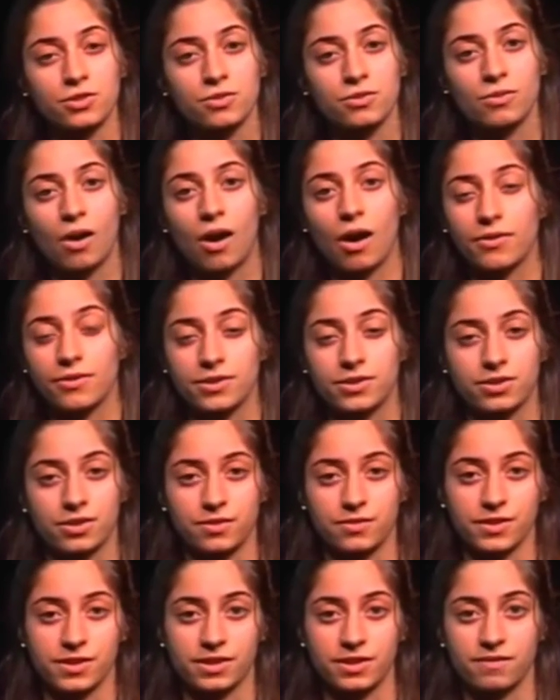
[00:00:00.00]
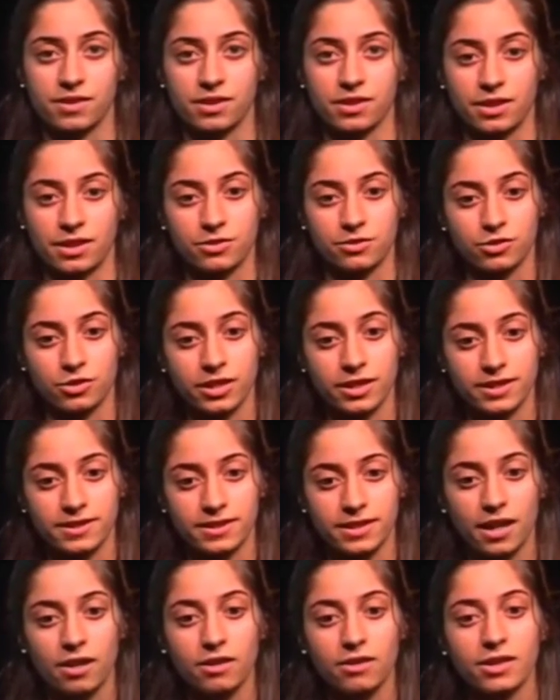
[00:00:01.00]
that signal through their receptor
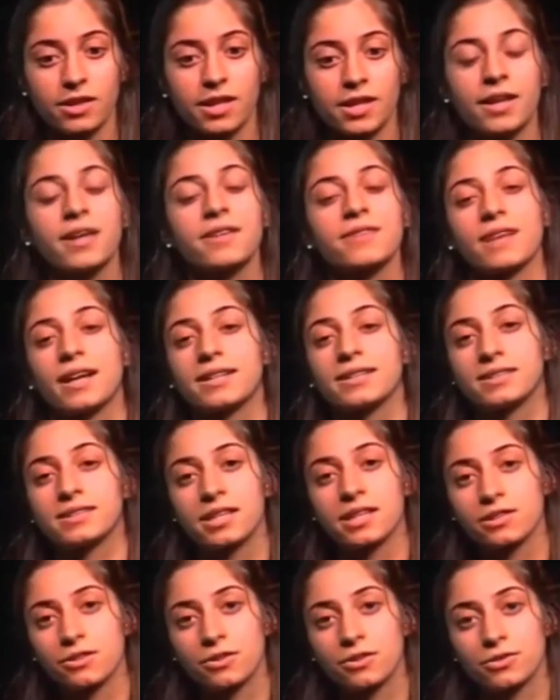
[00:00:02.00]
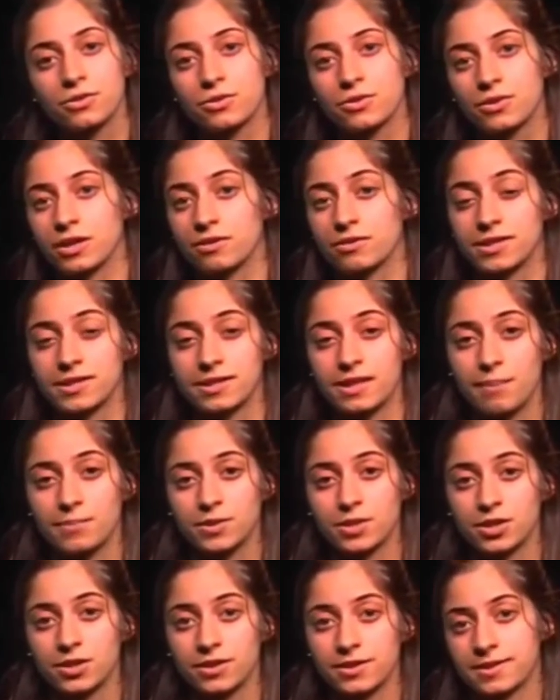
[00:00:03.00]
CD28 on the surface of the
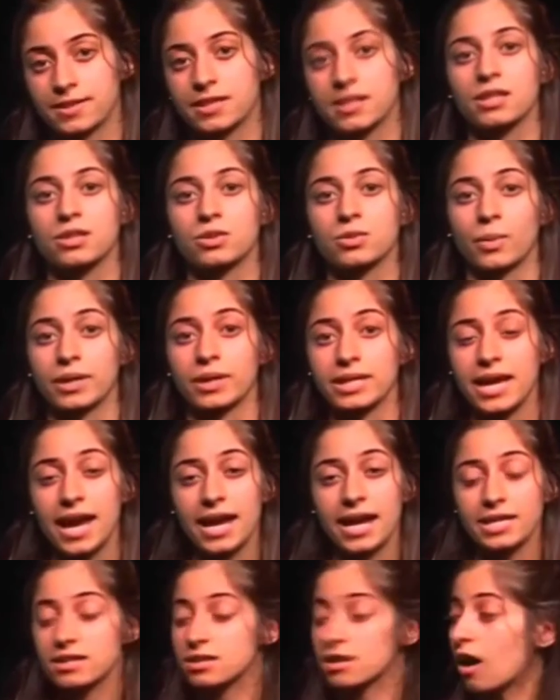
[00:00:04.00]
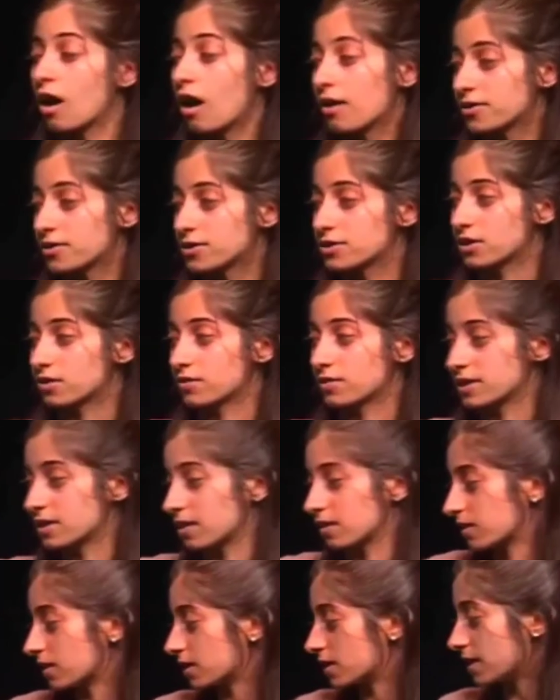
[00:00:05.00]
T cell.
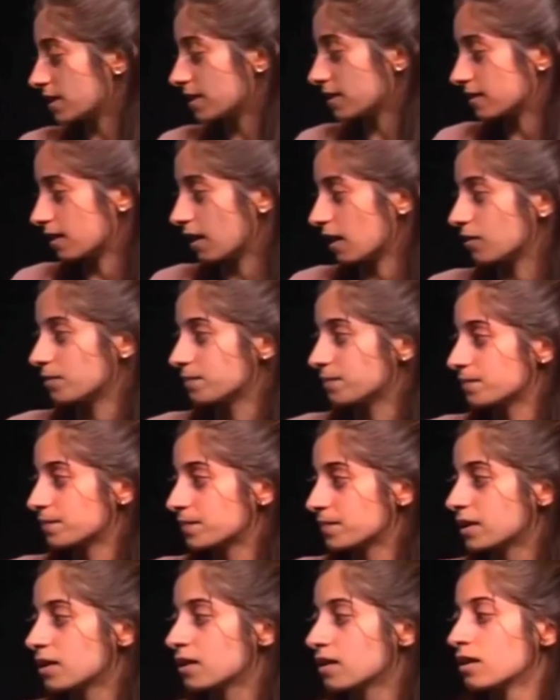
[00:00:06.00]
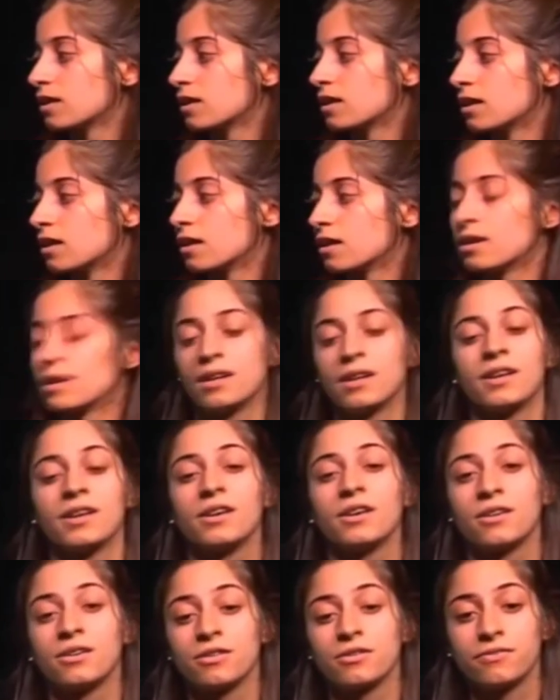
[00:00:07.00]
Finally, we learned that the third
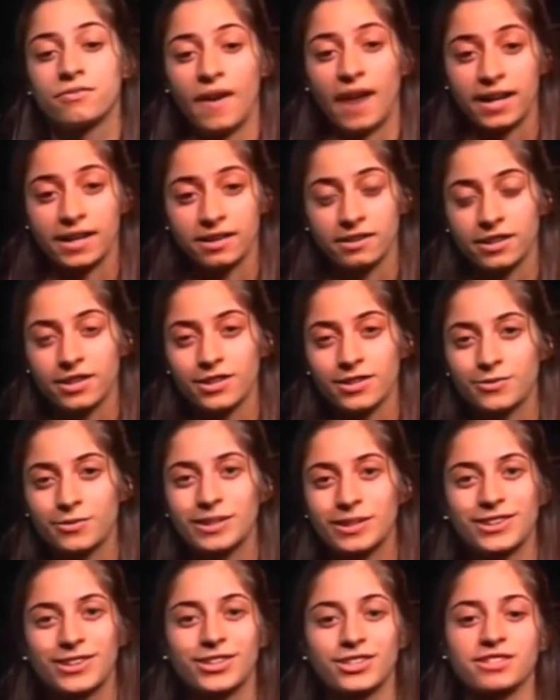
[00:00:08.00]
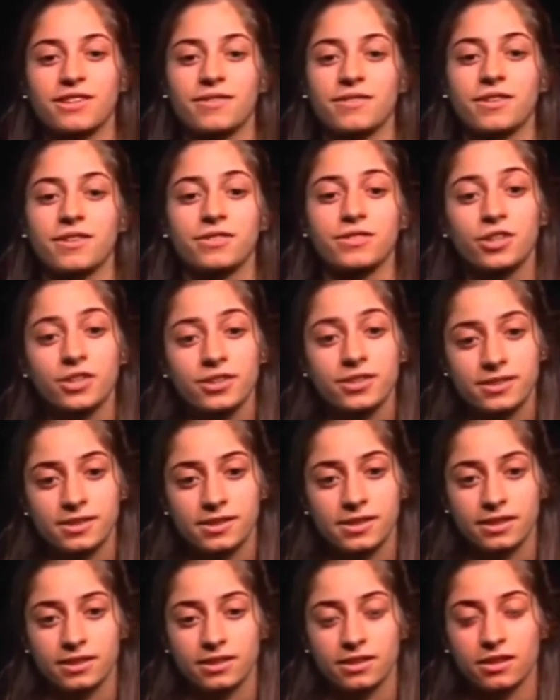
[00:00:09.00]
signal is cytokines that are
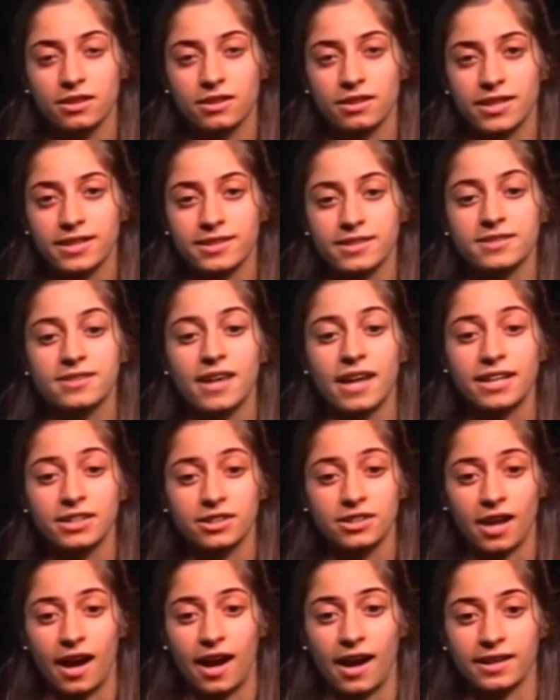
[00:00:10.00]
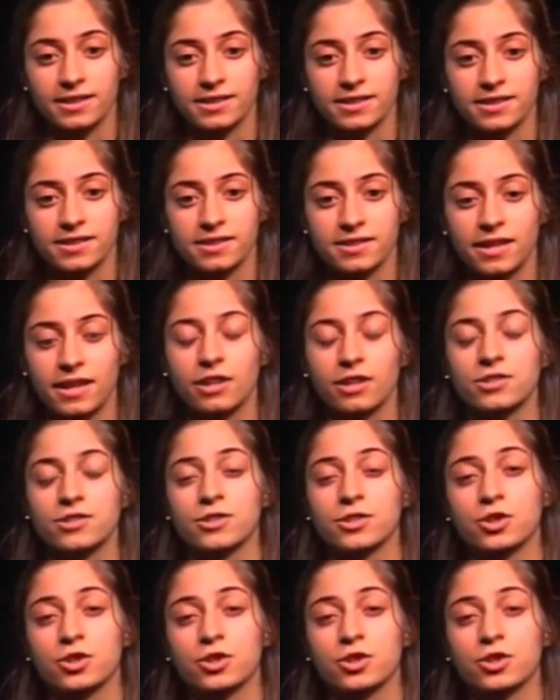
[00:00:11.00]
secreted by the dendritic cell and tell